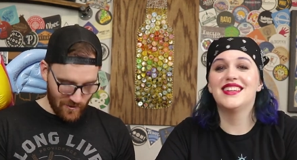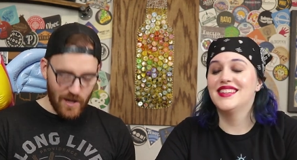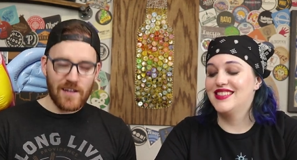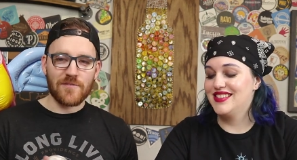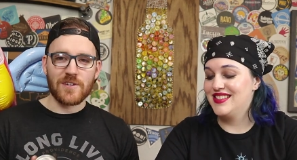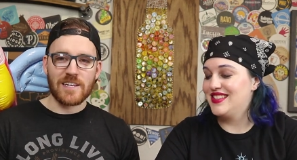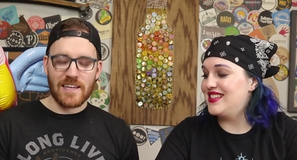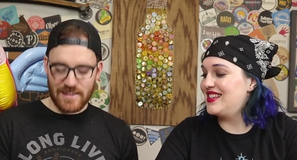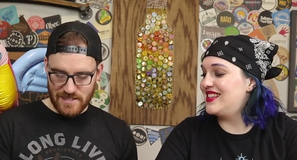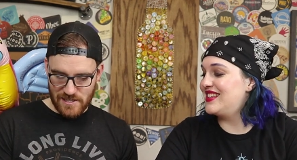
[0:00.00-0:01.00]
Speaker 1: Well, if you
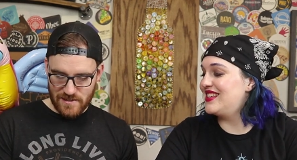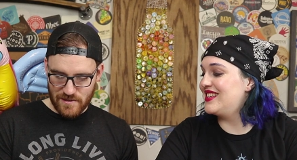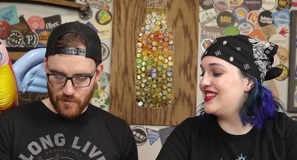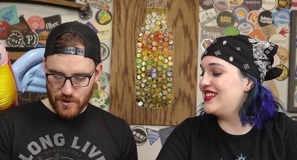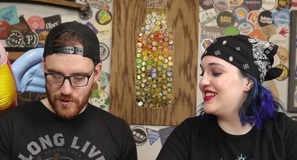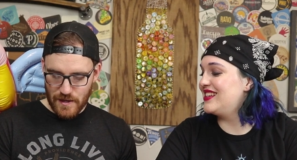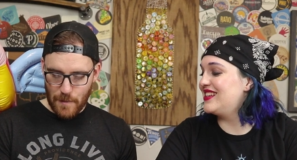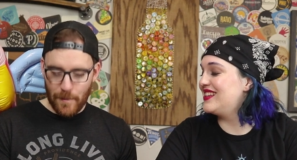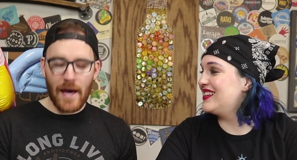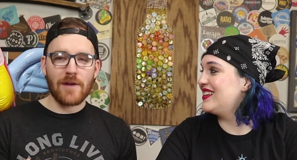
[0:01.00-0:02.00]
didn't get the gist, we're
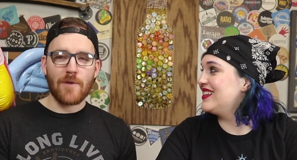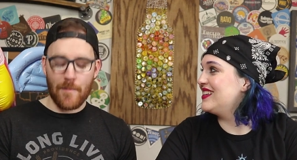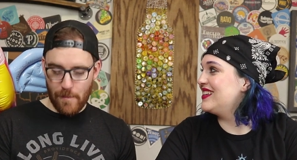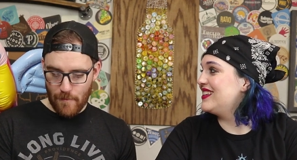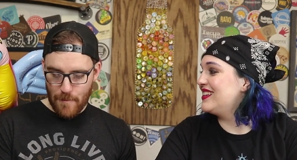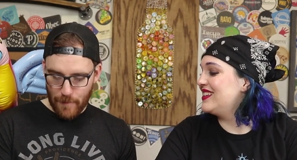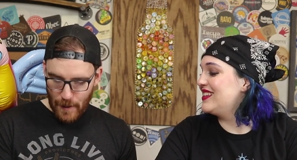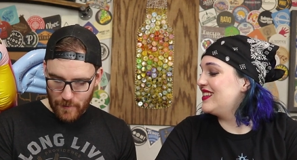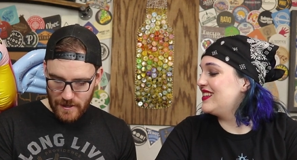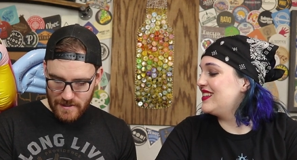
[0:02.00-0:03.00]
doing Pirate
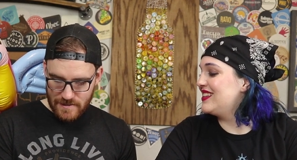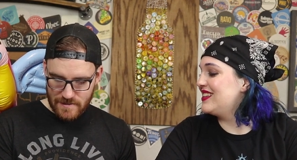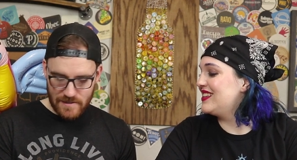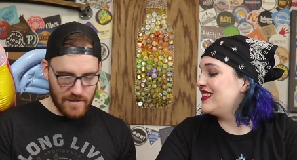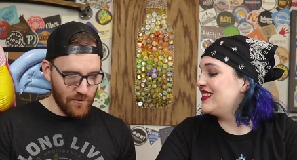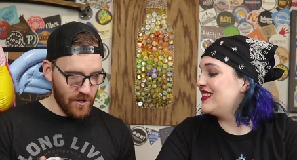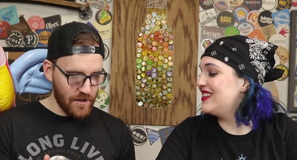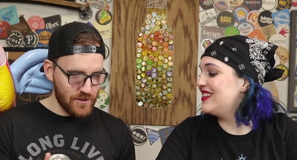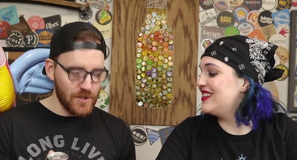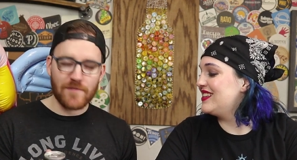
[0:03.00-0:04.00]
Republic's,
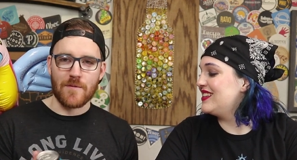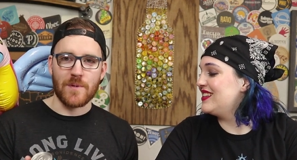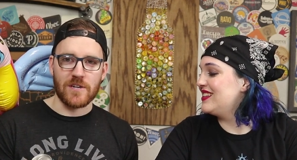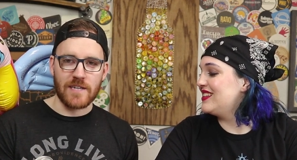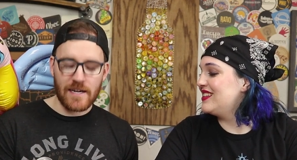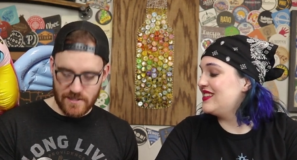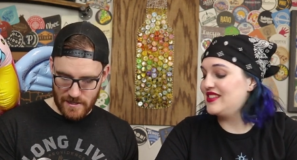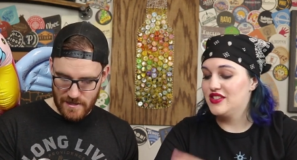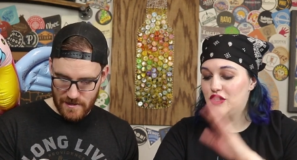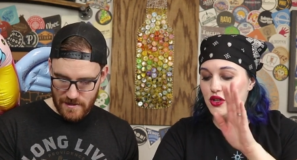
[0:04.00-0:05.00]
well, two different beers
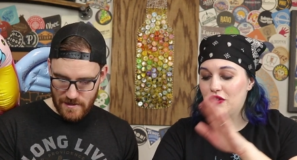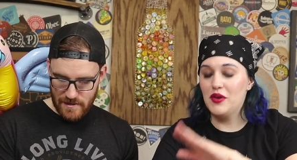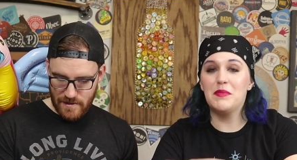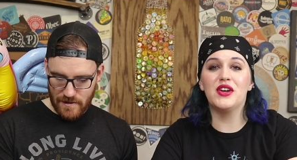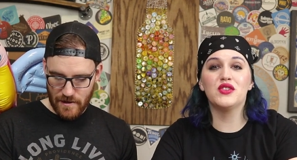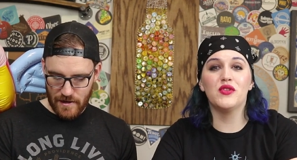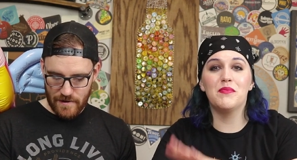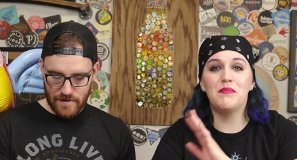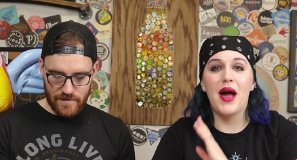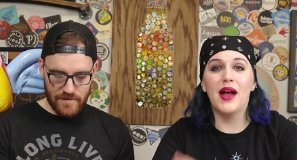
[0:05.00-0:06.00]
actually.
Speaker 2: Two different beers
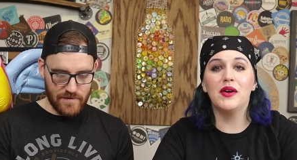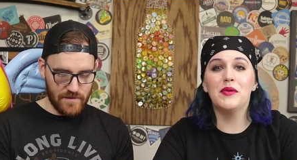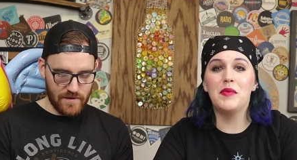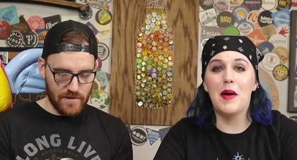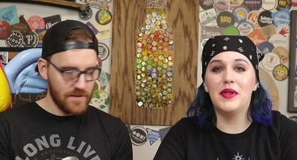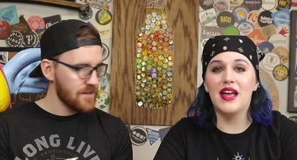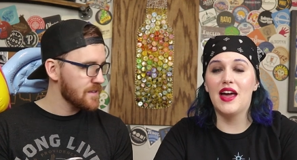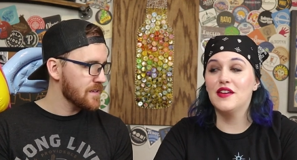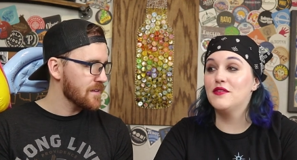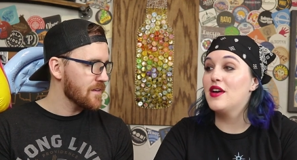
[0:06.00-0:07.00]
from Pirate Republic
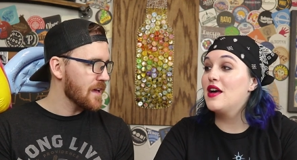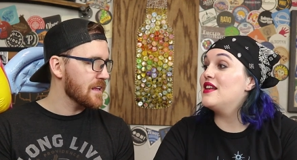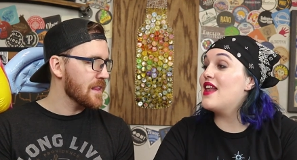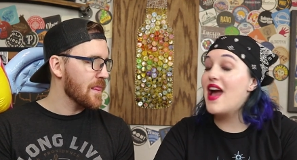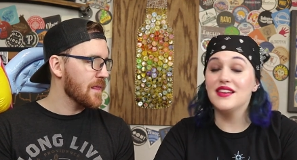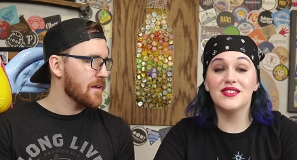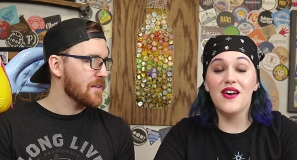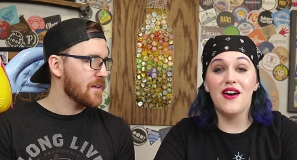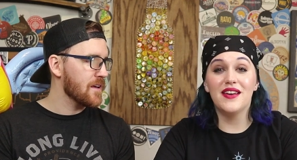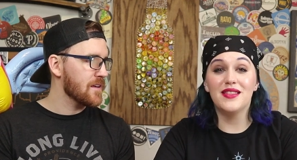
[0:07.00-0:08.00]
out of
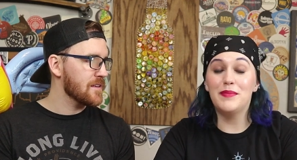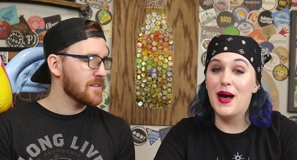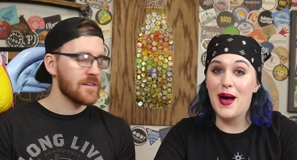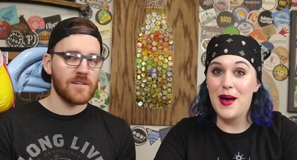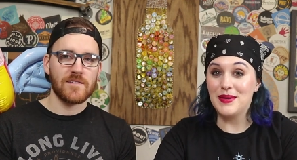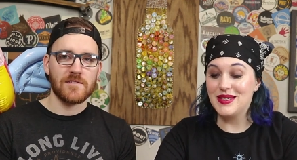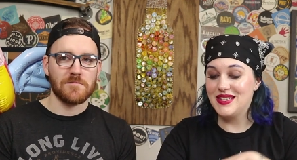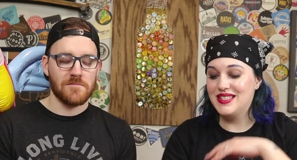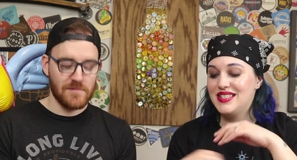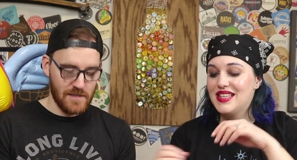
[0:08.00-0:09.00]
Nassau in the
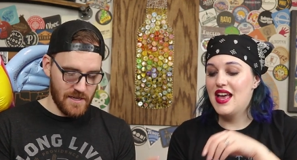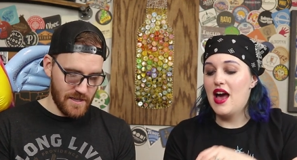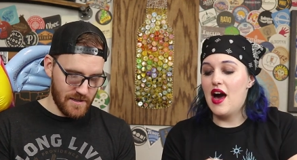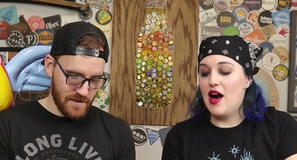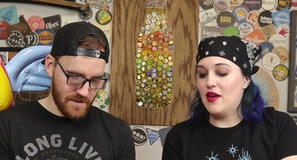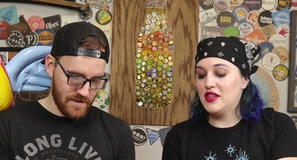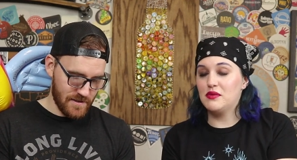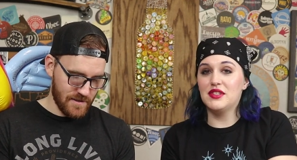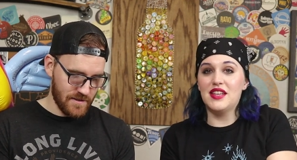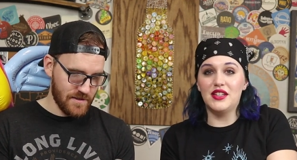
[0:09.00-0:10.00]
Bahamas. Uh,
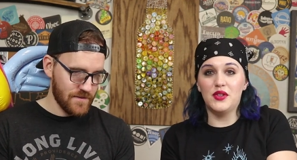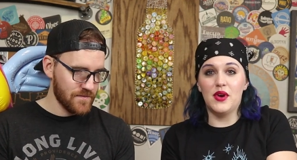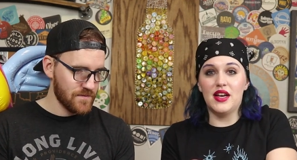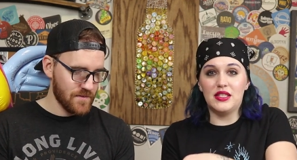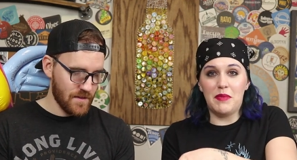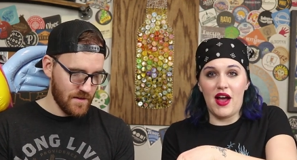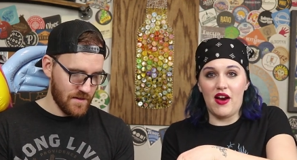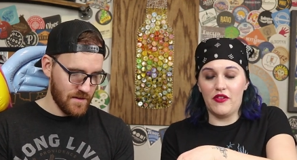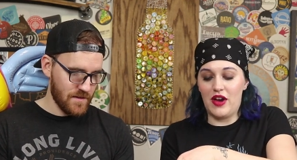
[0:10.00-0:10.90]
this was sent to us by our